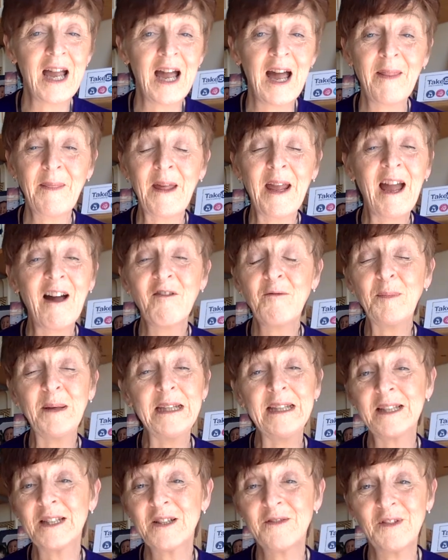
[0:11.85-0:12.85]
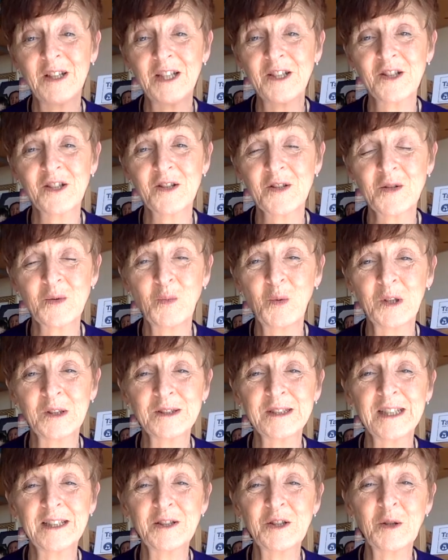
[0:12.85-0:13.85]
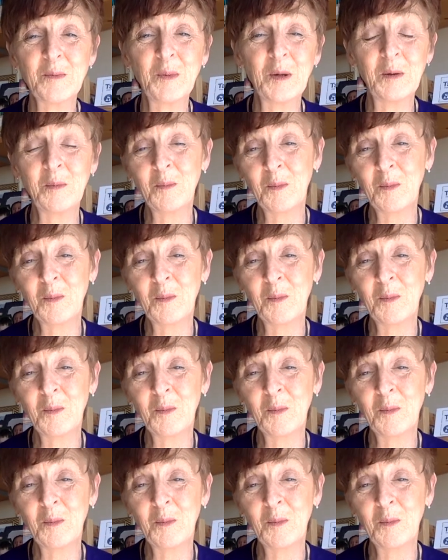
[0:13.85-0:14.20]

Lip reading: and they have been individuals wanting to put